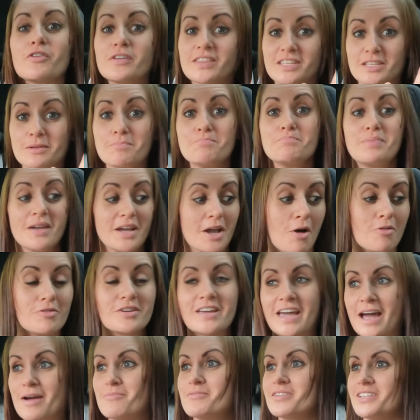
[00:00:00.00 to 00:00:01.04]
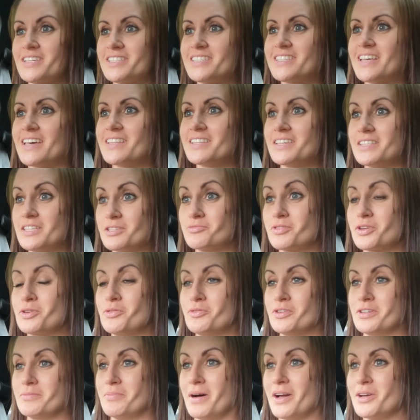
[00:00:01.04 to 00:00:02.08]
Okay, there's a big old camera that's sat there that's
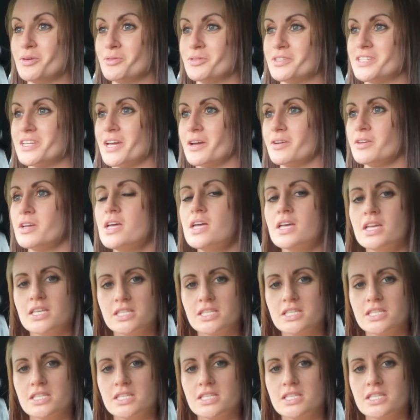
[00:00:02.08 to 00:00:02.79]
recording my audio,